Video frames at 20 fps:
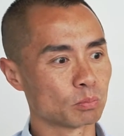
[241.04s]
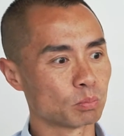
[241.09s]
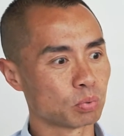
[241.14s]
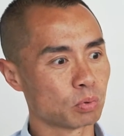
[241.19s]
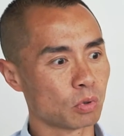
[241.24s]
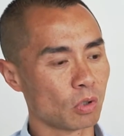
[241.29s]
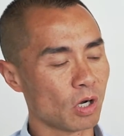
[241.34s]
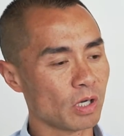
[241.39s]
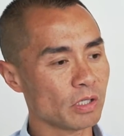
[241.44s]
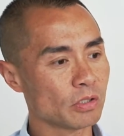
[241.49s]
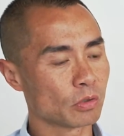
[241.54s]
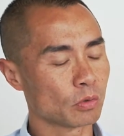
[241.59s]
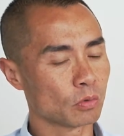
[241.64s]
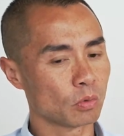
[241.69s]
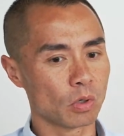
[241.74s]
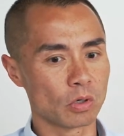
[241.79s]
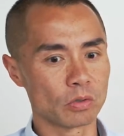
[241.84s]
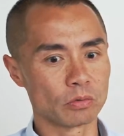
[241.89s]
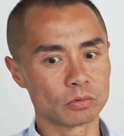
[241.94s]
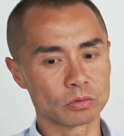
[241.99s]
price
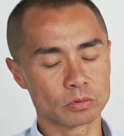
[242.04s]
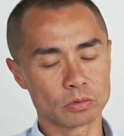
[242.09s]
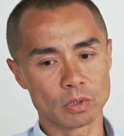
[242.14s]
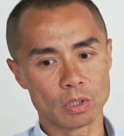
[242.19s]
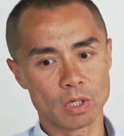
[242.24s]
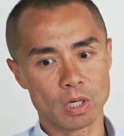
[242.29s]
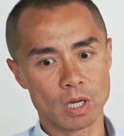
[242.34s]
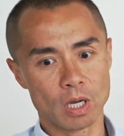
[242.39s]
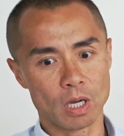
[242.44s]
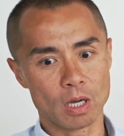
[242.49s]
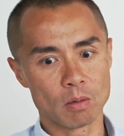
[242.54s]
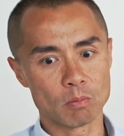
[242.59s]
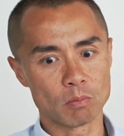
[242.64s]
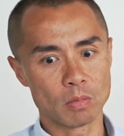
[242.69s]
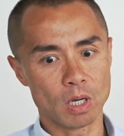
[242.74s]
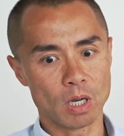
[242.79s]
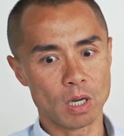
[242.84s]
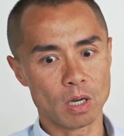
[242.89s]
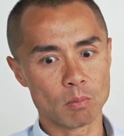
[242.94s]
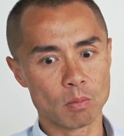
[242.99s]
quote
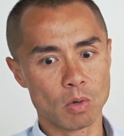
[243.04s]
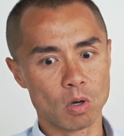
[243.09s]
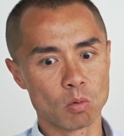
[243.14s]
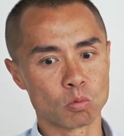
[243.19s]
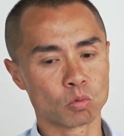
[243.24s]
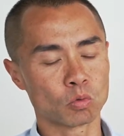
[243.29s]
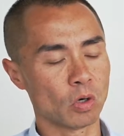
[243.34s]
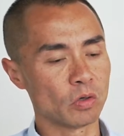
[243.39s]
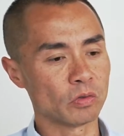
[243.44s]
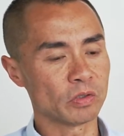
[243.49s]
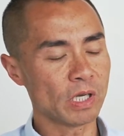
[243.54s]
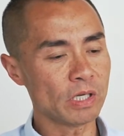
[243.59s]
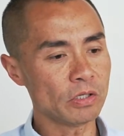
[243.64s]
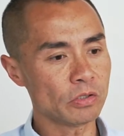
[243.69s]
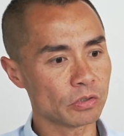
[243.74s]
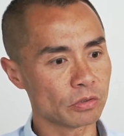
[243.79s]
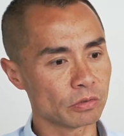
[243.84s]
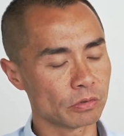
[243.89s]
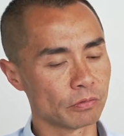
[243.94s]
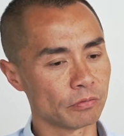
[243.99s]
or
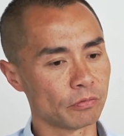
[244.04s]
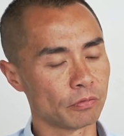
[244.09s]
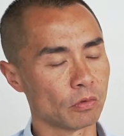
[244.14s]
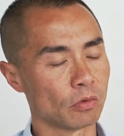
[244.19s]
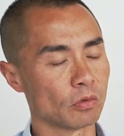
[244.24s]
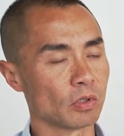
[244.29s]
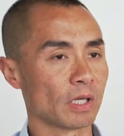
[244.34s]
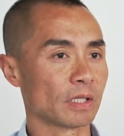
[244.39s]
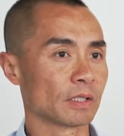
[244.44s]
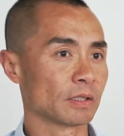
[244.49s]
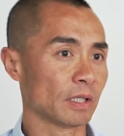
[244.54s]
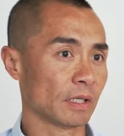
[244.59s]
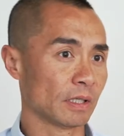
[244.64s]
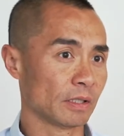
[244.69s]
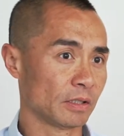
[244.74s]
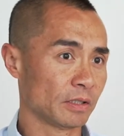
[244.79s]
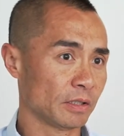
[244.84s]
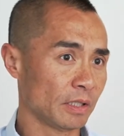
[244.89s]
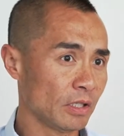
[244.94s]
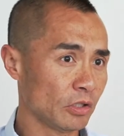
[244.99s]
quotation for, like, say, a
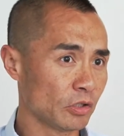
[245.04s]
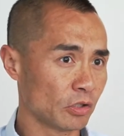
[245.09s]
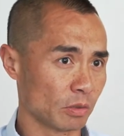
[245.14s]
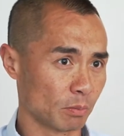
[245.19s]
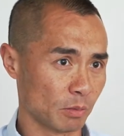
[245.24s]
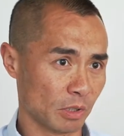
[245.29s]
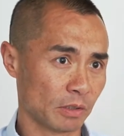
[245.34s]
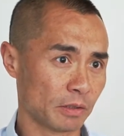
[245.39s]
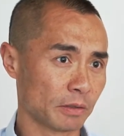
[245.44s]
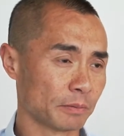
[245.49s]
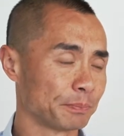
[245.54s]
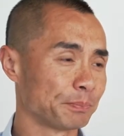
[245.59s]
sea shipment,